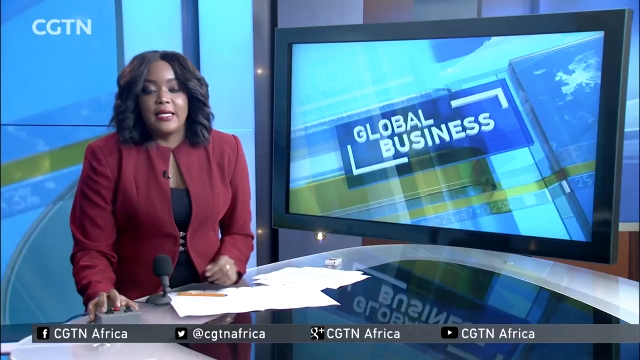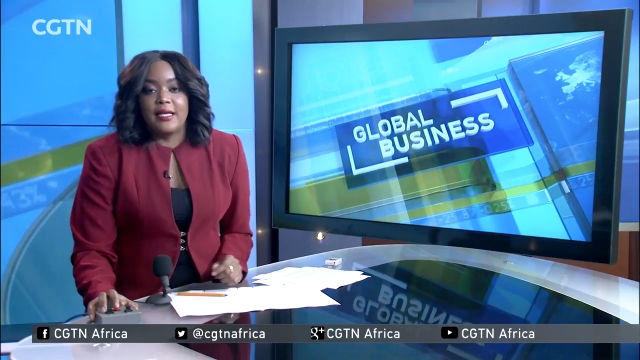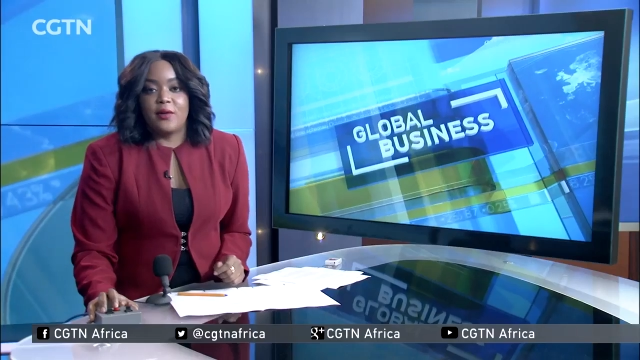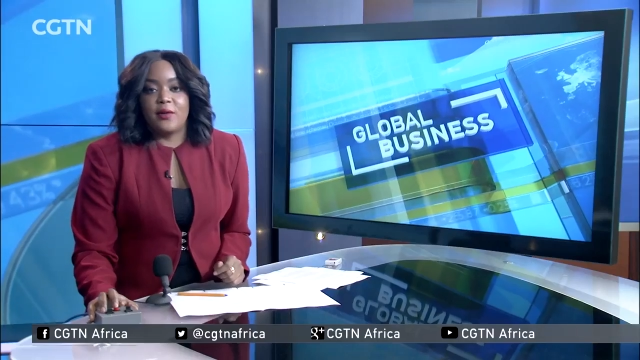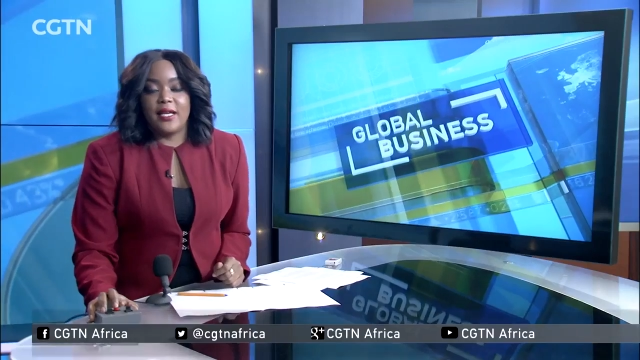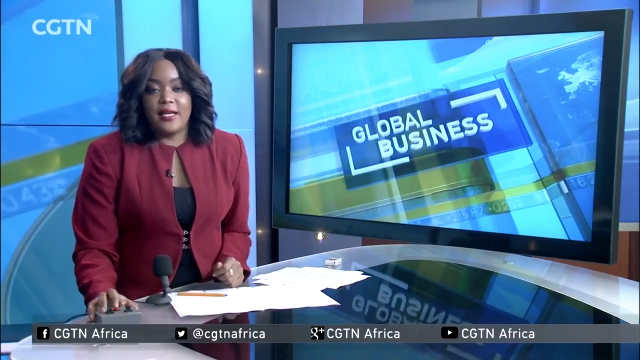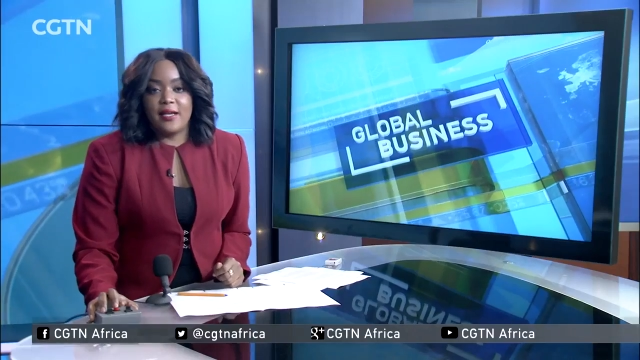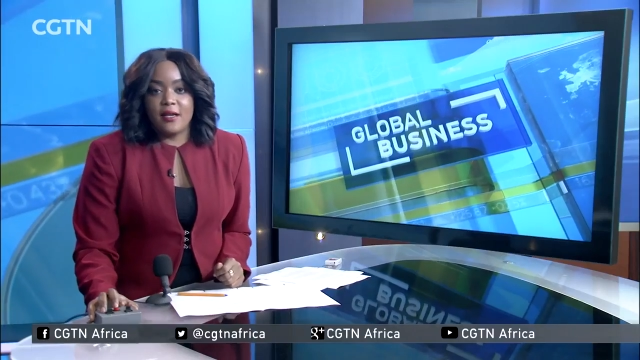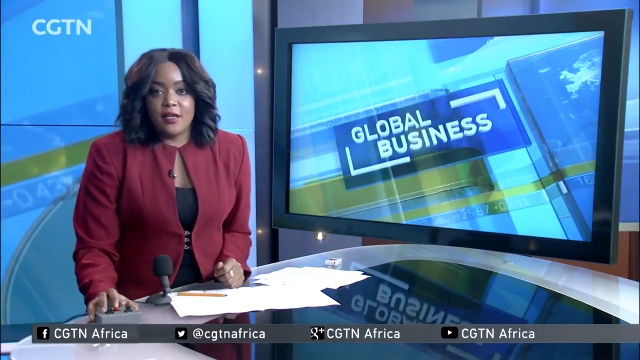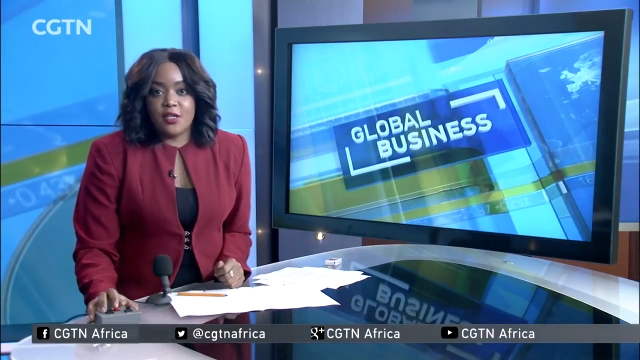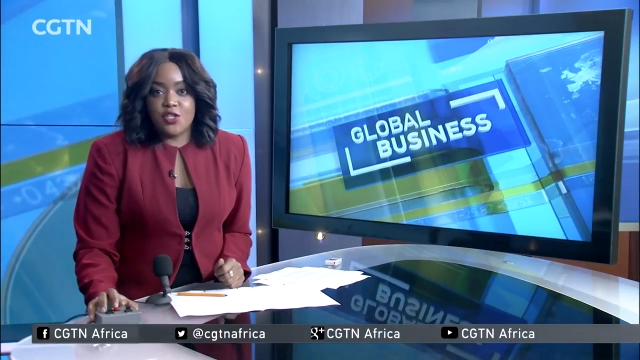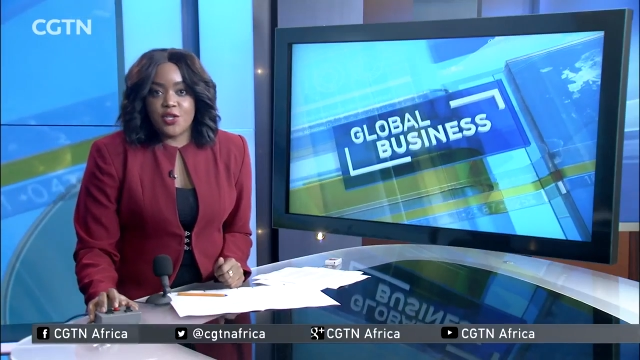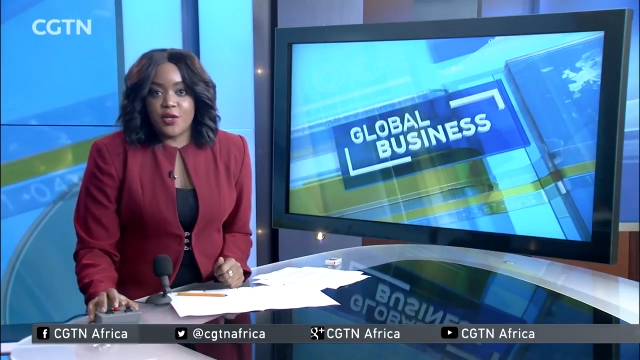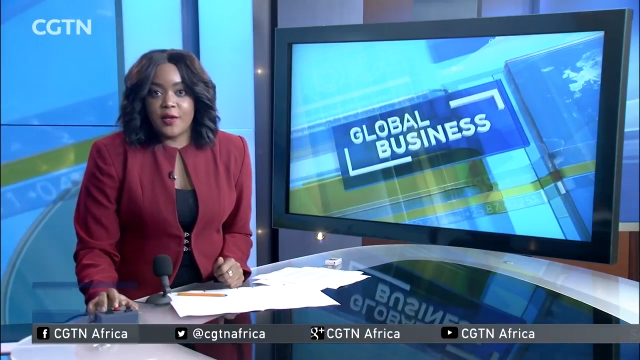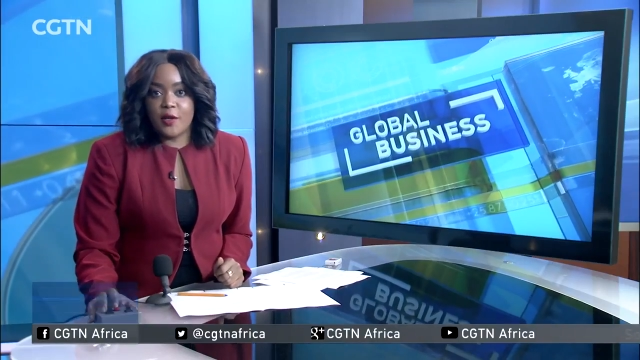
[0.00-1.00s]
Now in
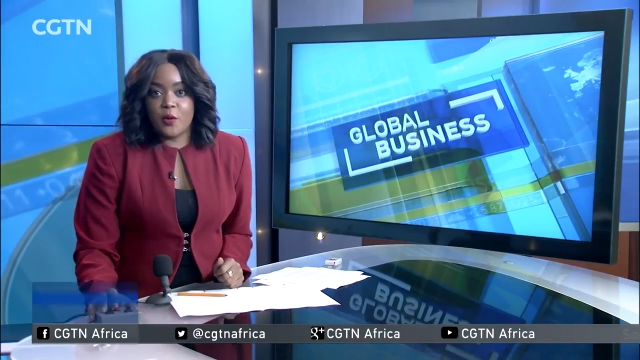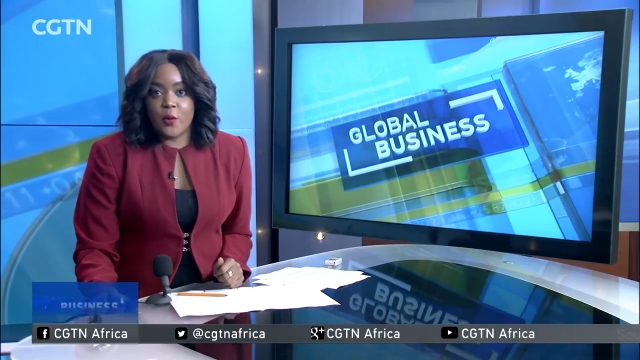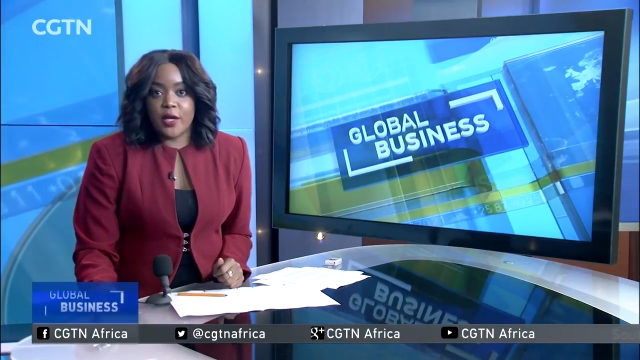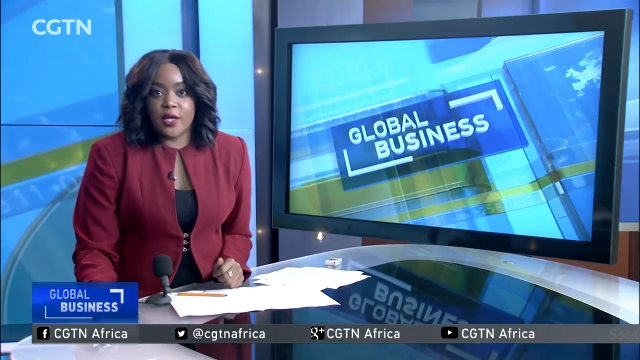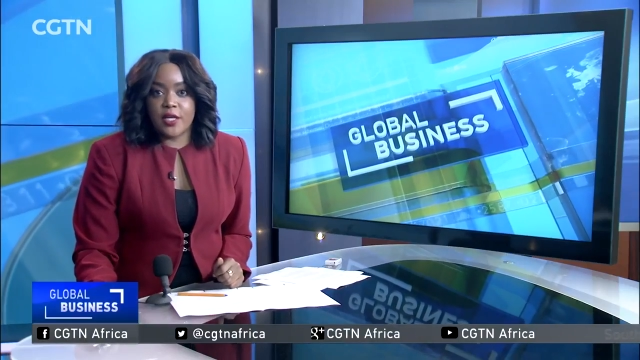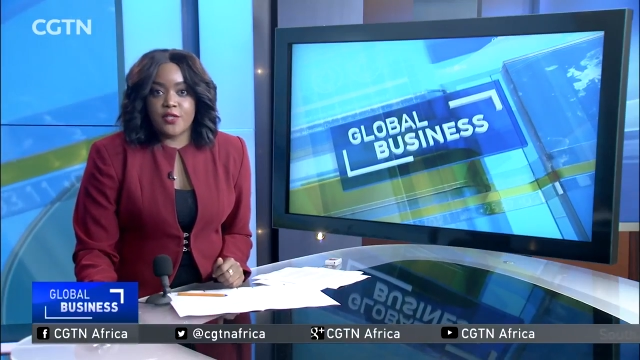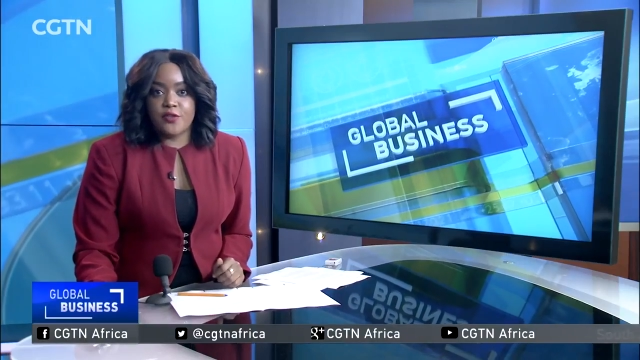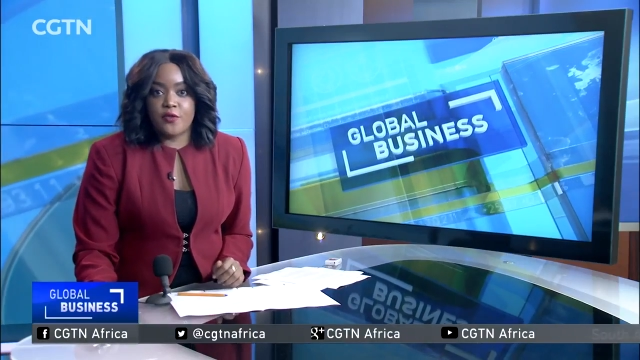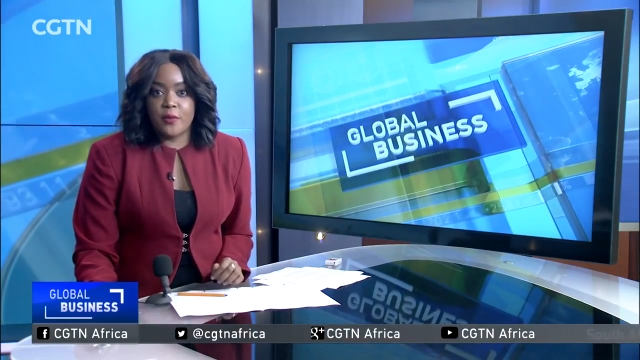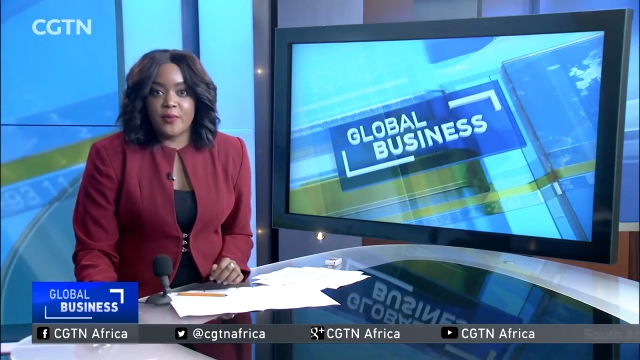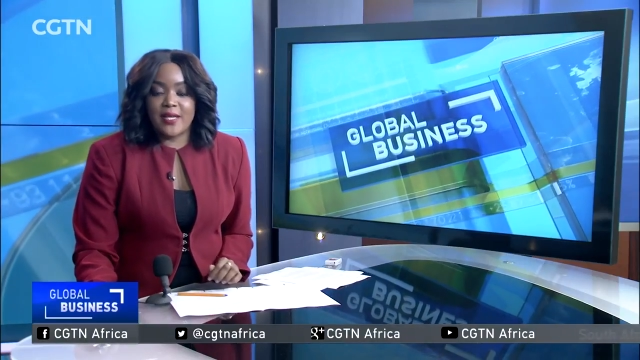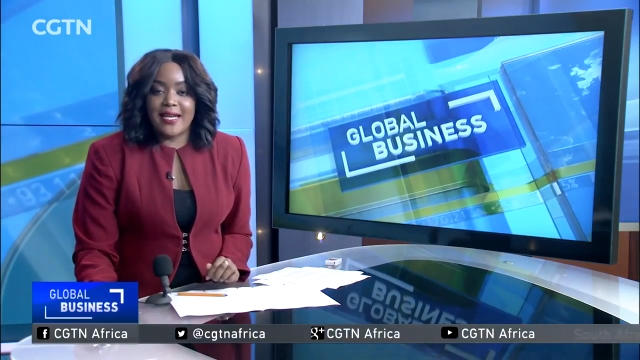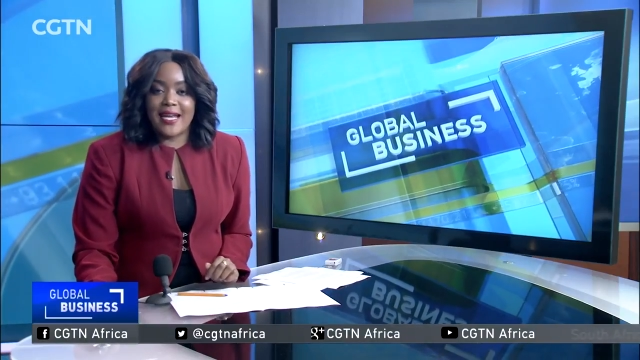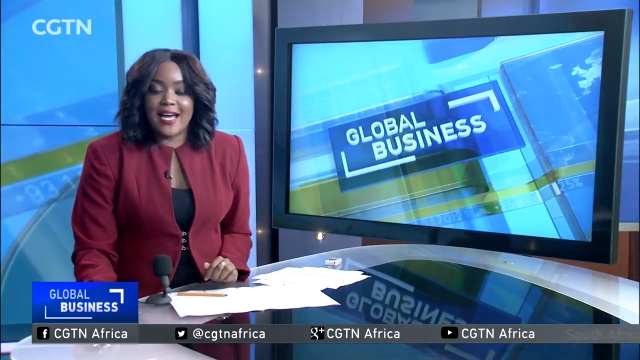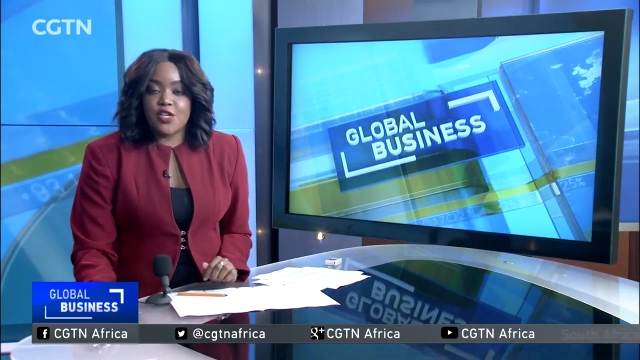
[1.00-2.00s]
Nigeria, workers from
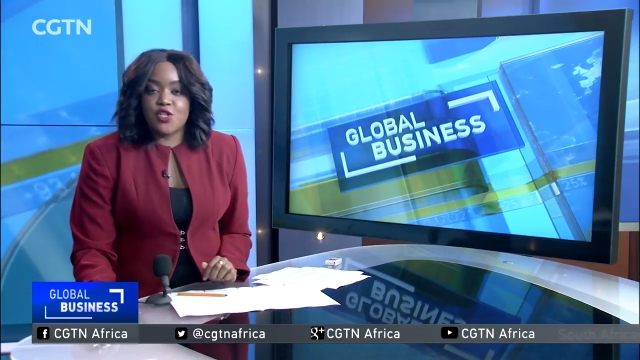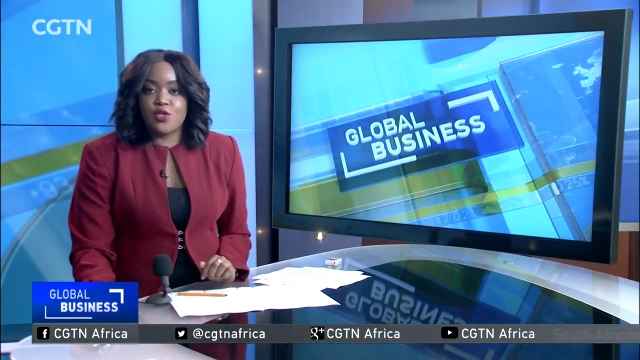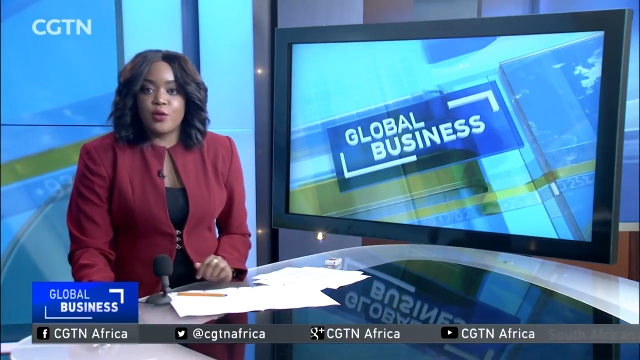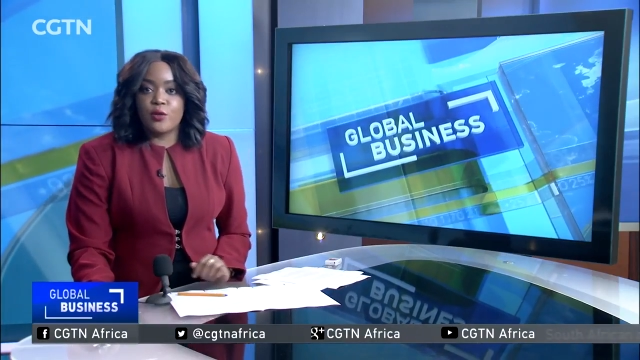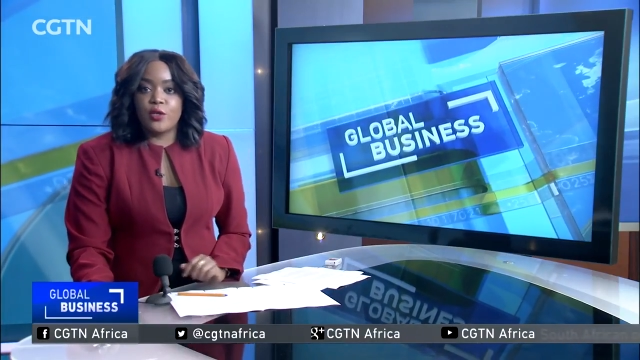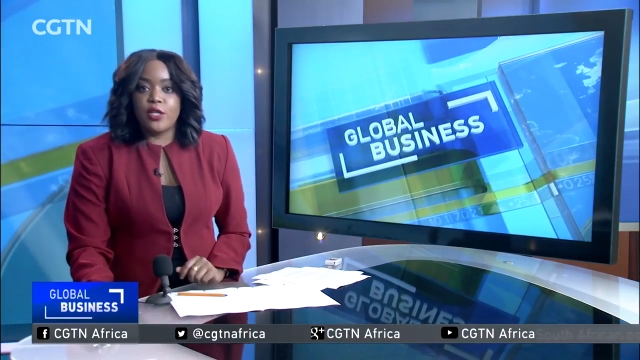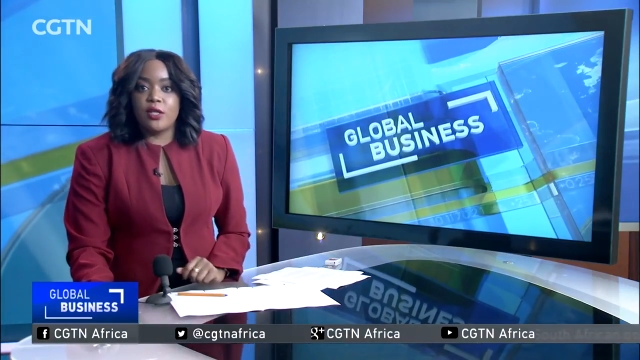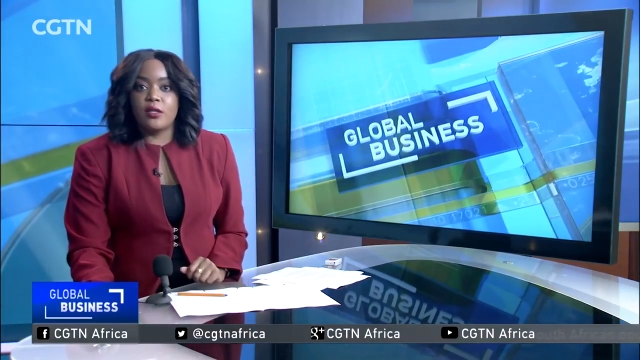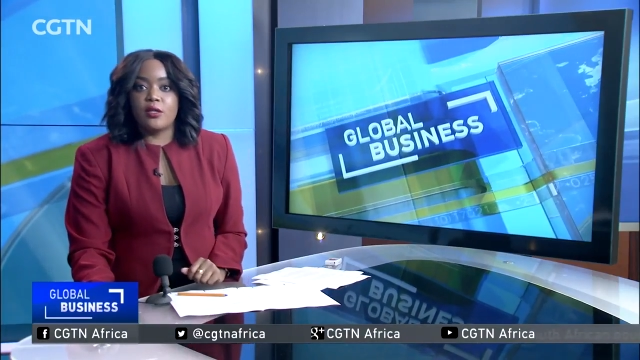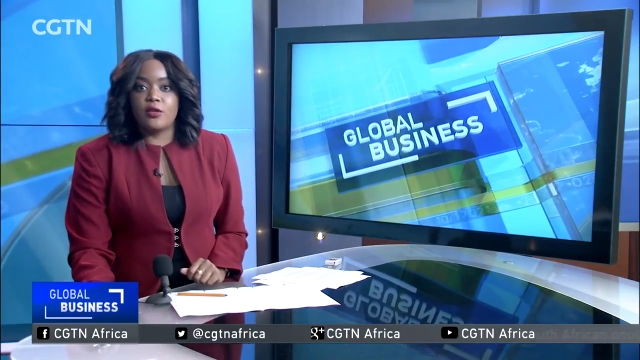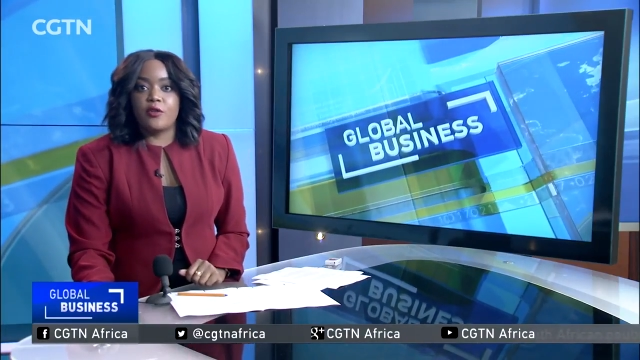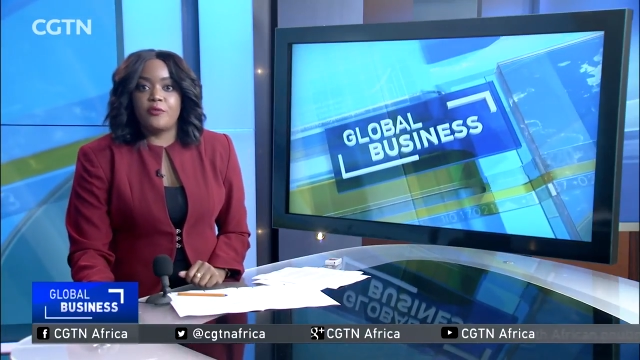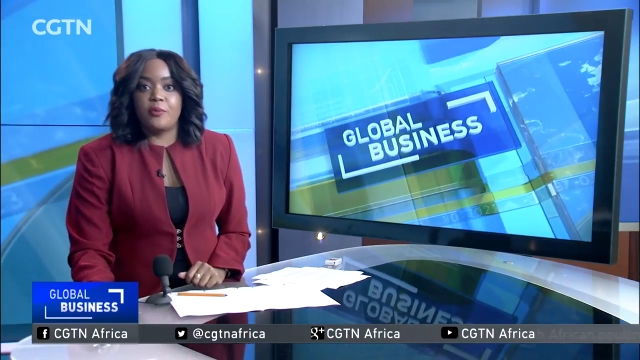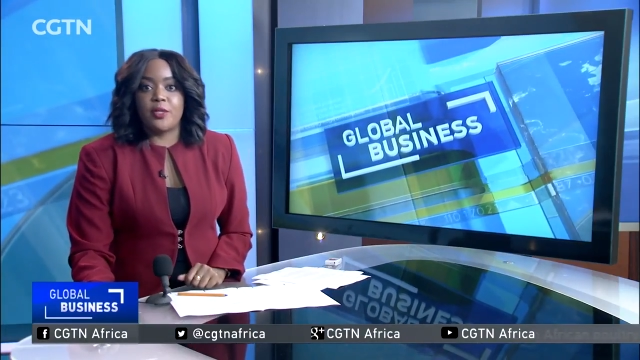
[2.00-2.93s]
the National Union of